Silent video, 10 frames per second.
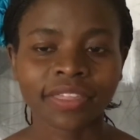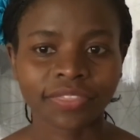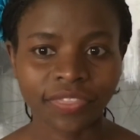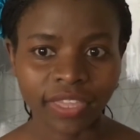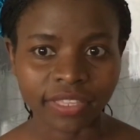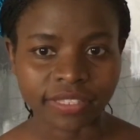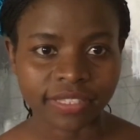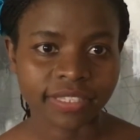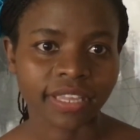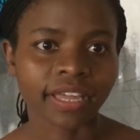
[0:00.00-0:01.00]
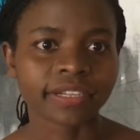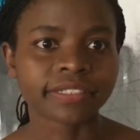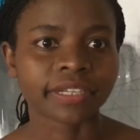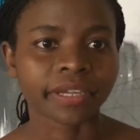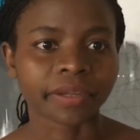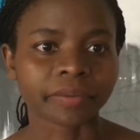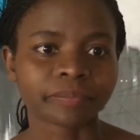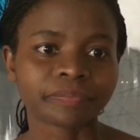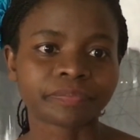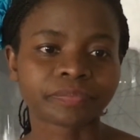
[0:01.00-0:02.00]
things,
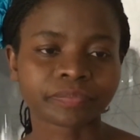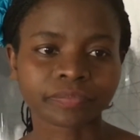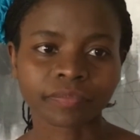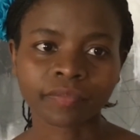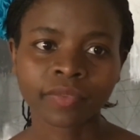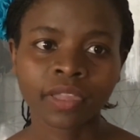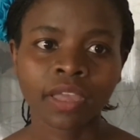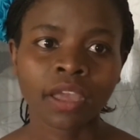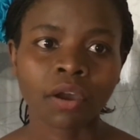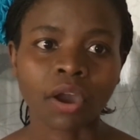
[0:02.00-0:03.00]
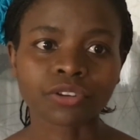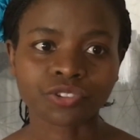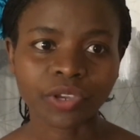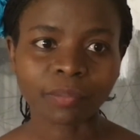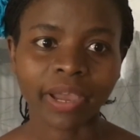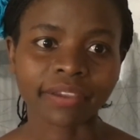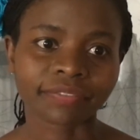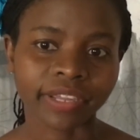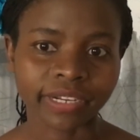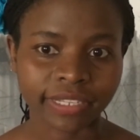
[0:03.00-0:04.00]
and during my
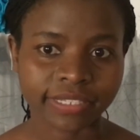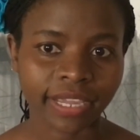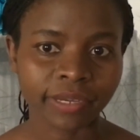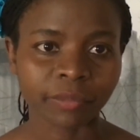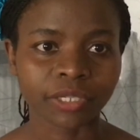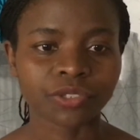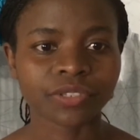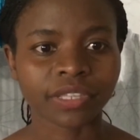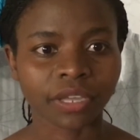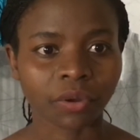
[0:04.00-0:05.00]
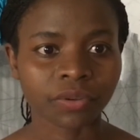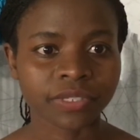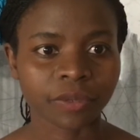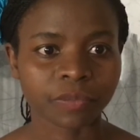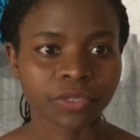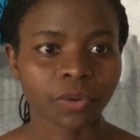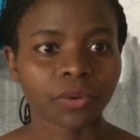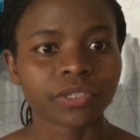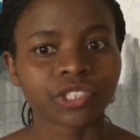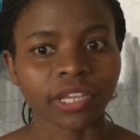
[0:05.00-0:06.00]
final assignment, using the concepts
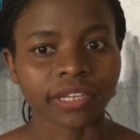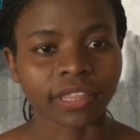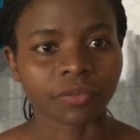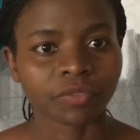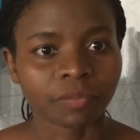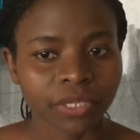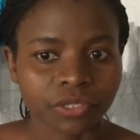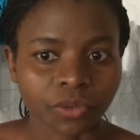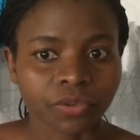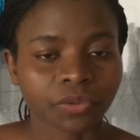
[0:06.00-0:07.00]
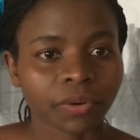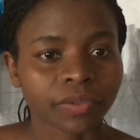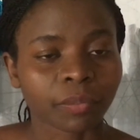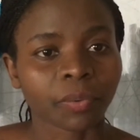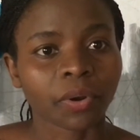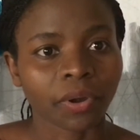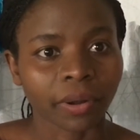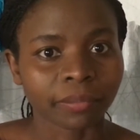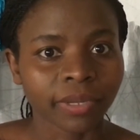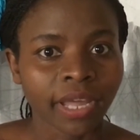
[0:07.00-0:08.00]
on gender that we've been taught throughout the
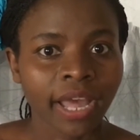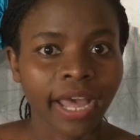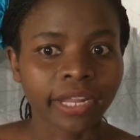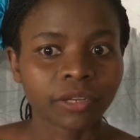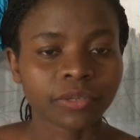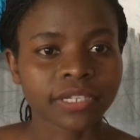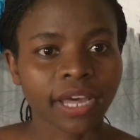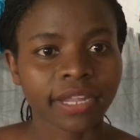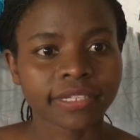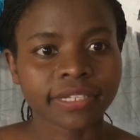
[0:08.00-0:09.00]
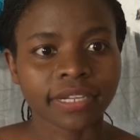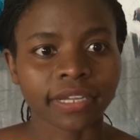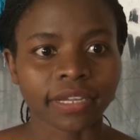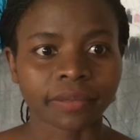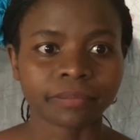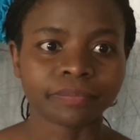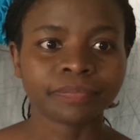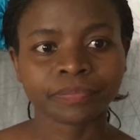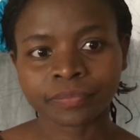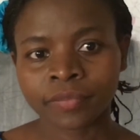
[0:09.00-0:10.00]
program, I looked at
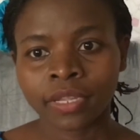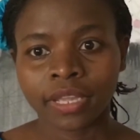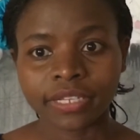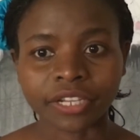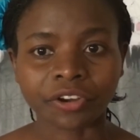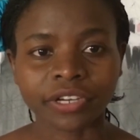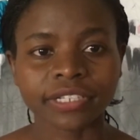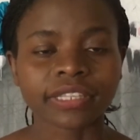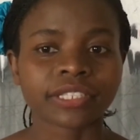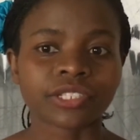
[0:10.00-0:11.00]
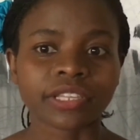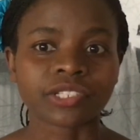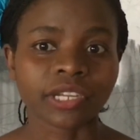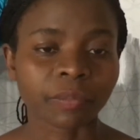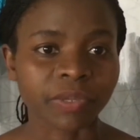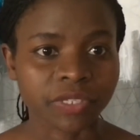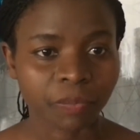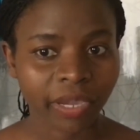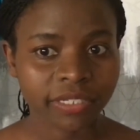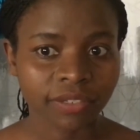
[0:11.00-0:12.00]
integrating a gender
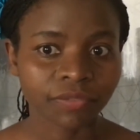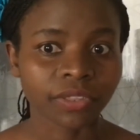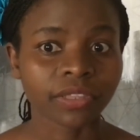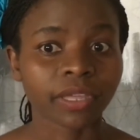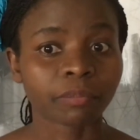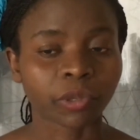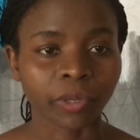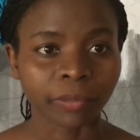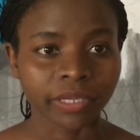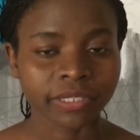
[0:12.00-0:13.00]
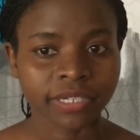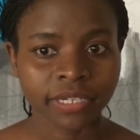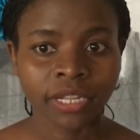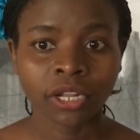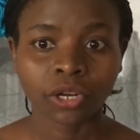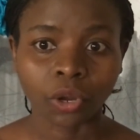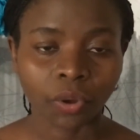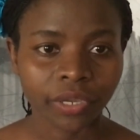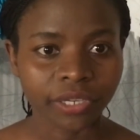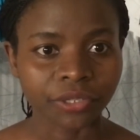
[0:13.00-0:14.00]
perspective within the employment law
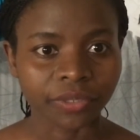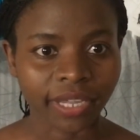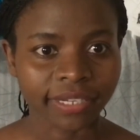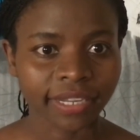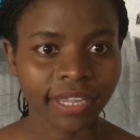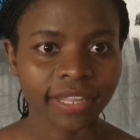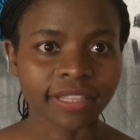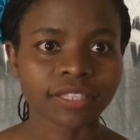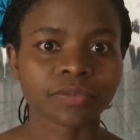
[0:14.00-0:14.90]
in Uganda, and this